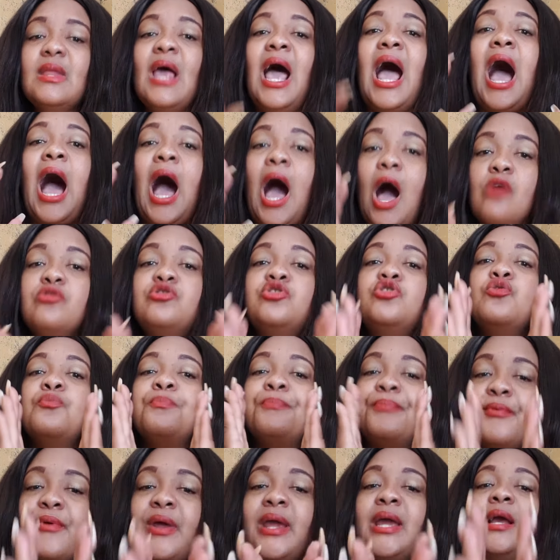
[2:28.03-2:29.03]
how to
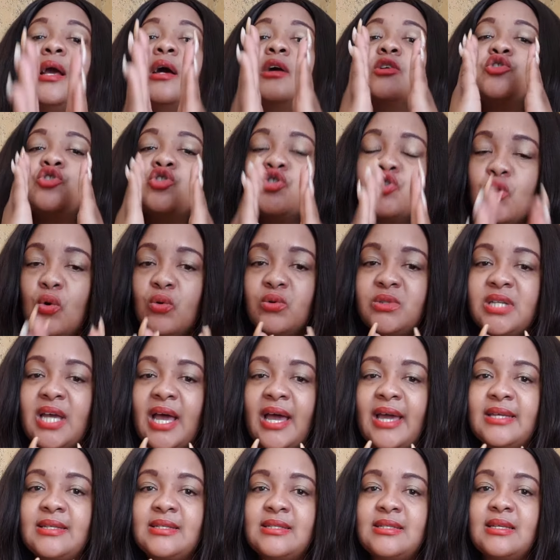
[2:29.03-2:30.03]
break soul
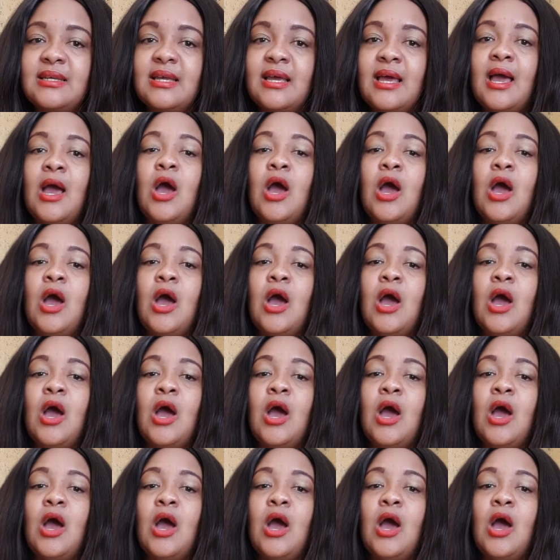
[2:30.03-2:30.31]
ties.